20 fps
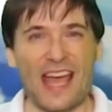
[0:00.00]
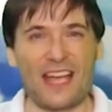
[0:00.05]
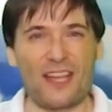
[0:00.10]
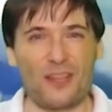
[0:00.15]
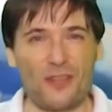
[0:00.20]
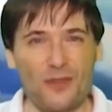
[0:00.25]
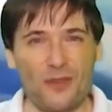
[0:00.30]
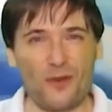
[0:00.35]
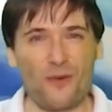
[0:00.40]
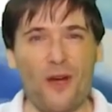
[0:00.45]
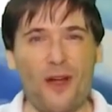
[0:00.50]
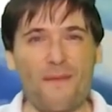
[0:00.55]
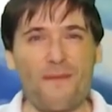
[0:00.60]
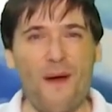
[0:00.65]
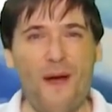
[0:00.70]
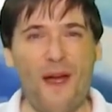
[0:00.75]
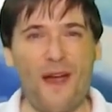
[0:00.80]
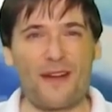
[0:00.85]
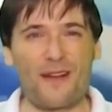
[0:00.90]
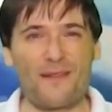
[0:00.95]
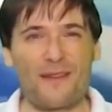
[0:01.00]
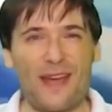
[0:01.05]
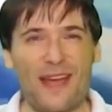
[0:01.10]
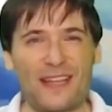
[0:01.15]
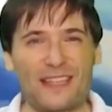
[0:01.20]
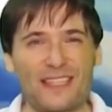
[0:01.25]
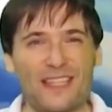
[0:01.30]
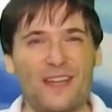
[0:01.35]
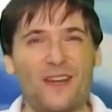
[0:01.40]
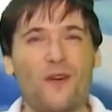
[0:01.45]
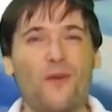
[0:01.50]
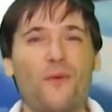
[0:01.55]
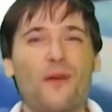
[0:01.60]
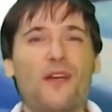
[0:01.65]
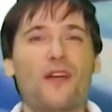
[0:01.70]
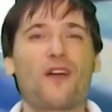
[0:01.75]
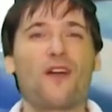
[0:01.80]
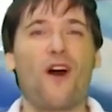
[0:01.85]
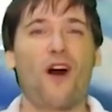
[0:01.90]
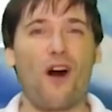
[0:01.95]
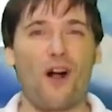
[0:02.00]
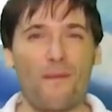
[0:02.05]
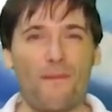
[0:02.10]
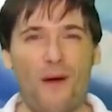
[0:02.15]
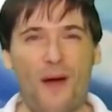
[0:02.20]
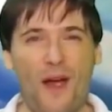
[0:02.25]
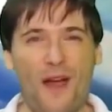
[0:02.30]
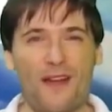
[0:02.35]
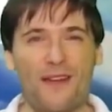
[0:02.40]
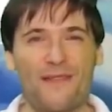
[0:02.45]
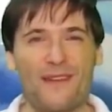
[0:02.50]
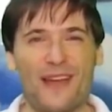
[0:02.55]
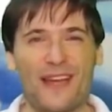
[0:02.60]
You are part of it, we are all part of